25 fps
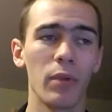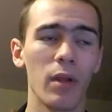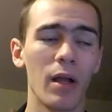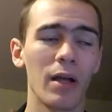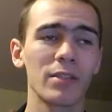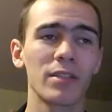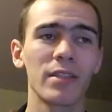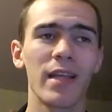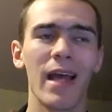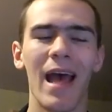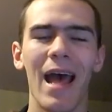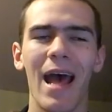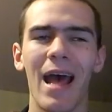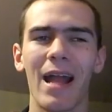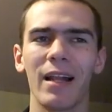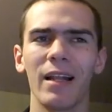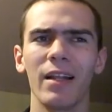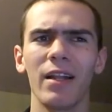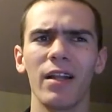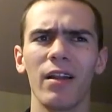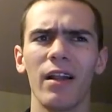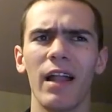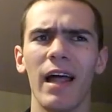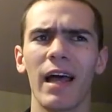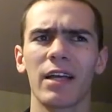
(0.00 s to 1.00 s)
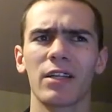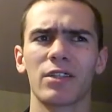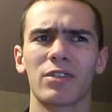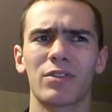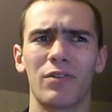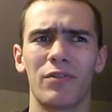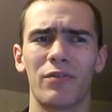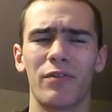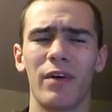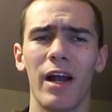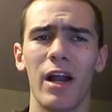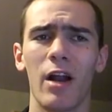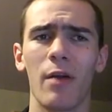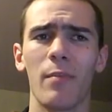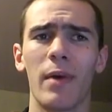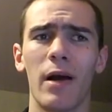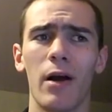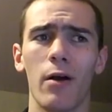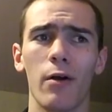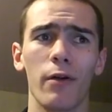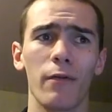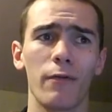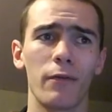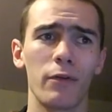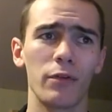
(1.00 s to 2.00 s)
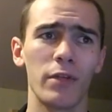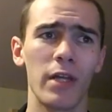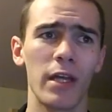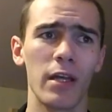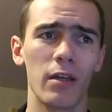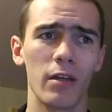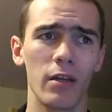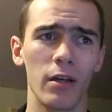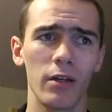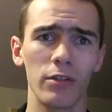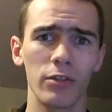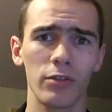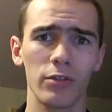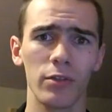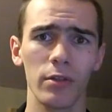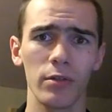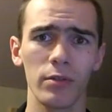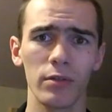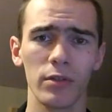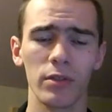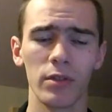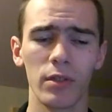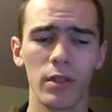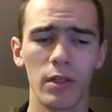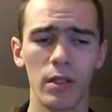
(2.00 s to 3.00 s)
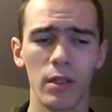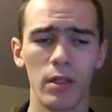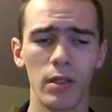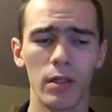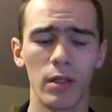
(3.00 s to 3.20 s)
plus add a little extra firepower if you take gun drones.